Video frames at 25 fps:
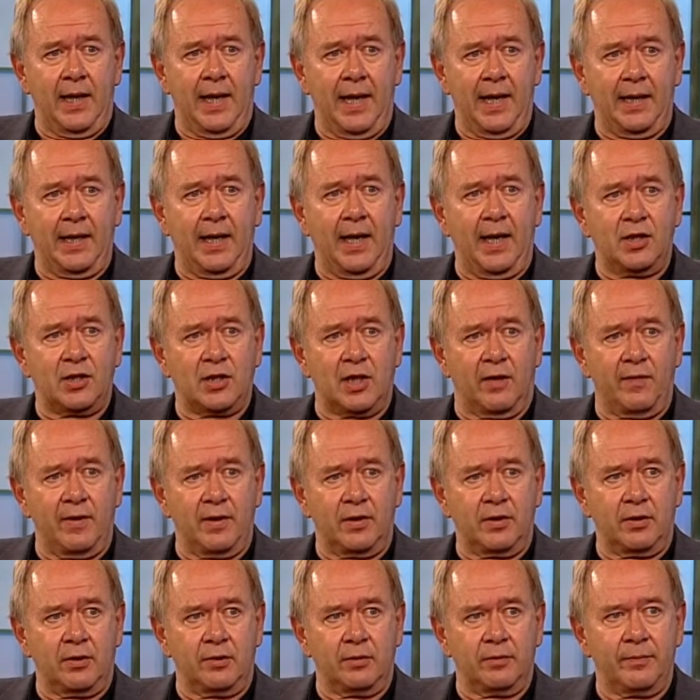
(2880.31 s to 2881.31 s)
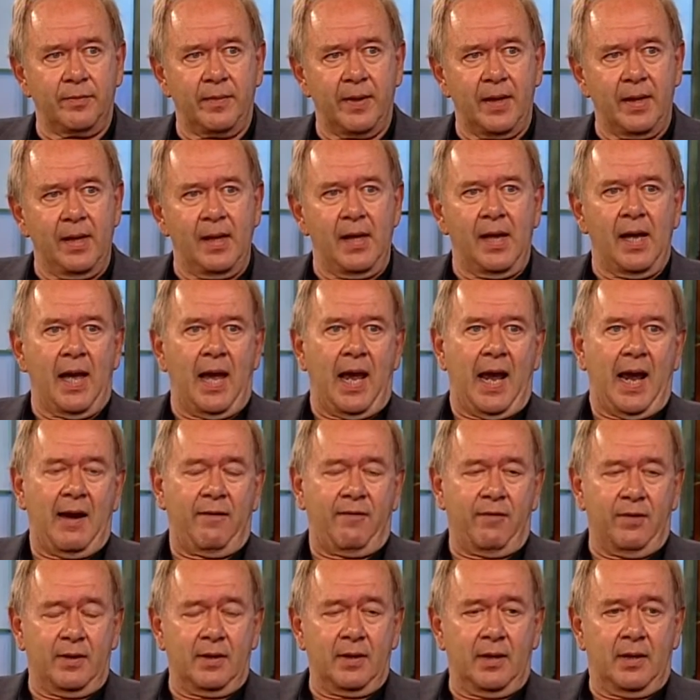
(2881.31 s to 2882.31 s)
and HIV-2.
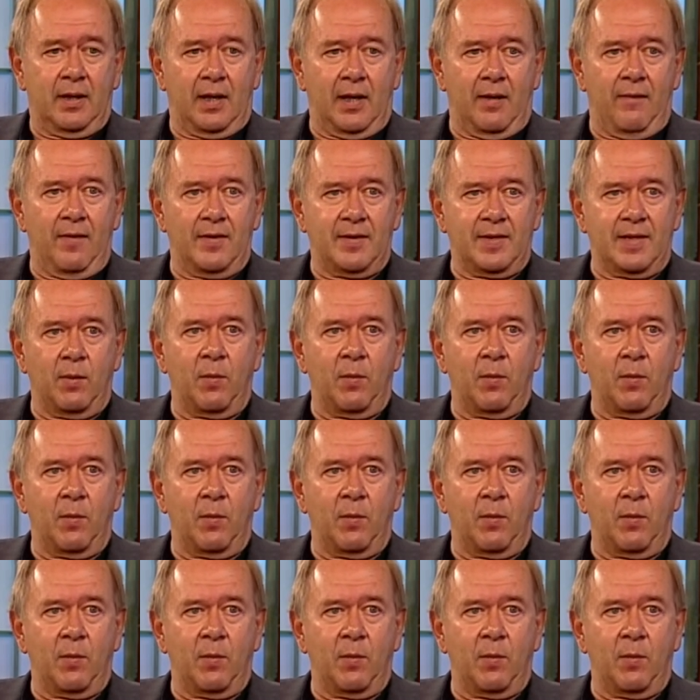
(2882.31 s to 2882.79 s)
Africa, obviously